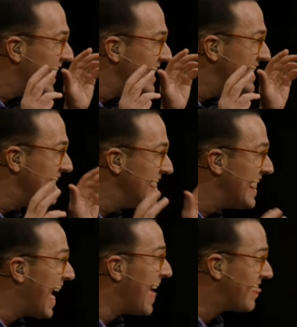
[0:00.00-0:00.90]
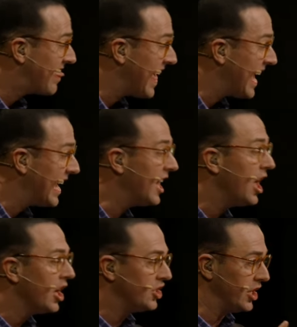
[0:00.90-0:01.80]
nothing
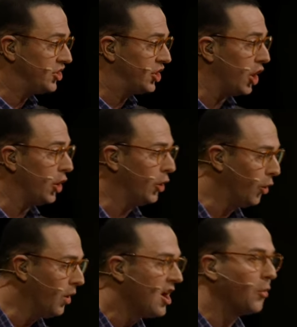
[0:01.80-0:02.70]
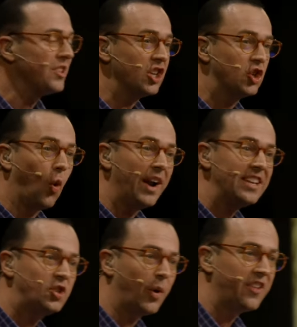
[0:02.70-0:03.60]
to do with the
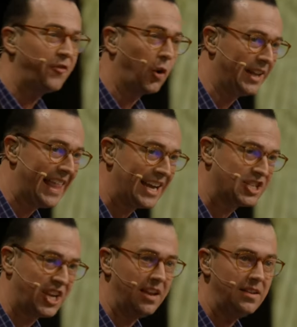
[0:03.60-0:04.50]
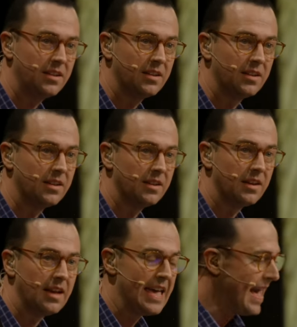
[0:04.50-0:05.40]
2024 election.
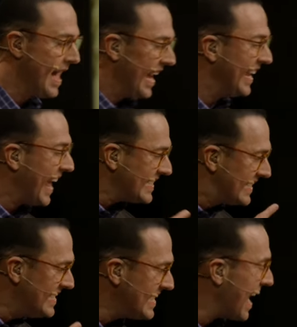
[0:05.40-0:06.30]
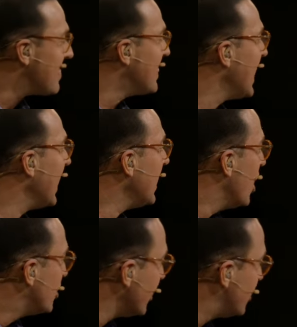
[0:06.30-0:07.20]
It has nothing to